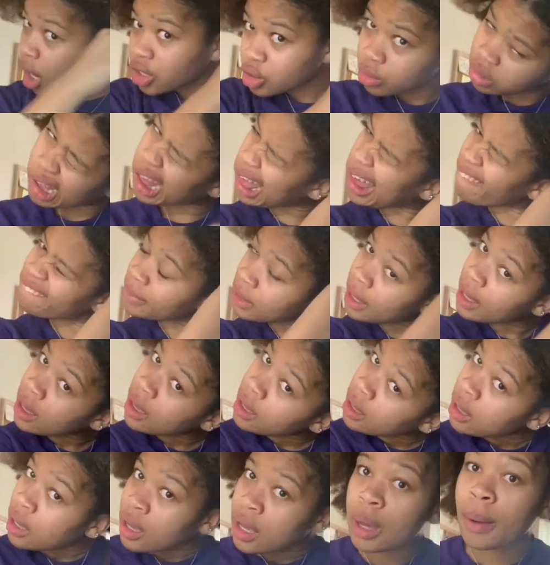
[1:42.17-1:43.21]
I'm
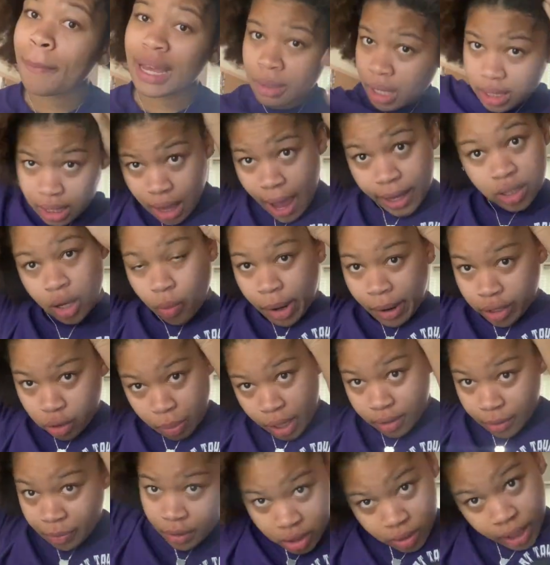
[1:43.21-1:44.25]
currently very
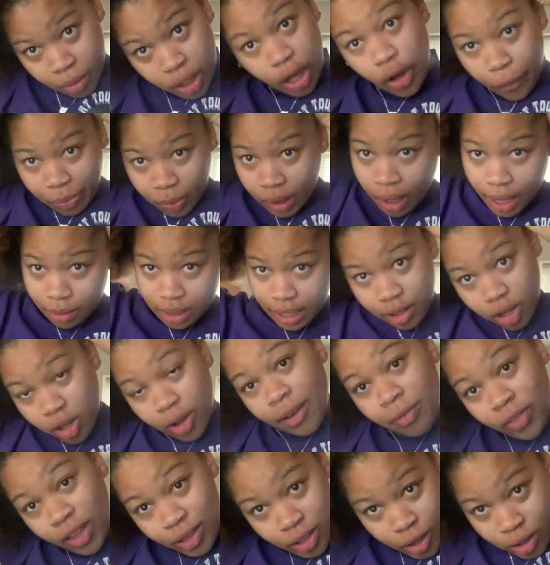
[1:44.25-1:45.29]
indecisive,
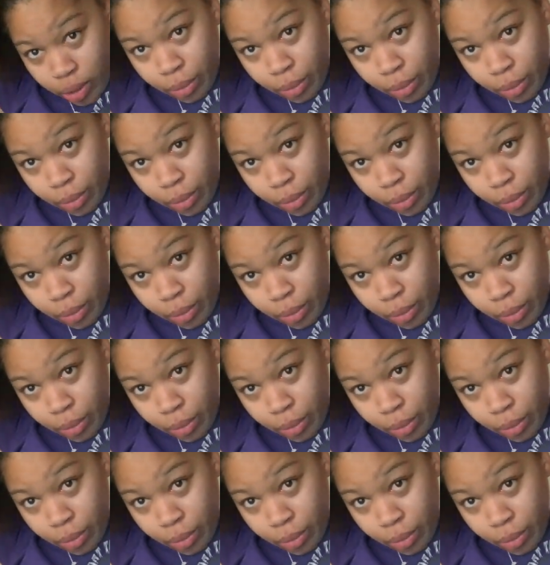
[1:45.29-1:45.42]
and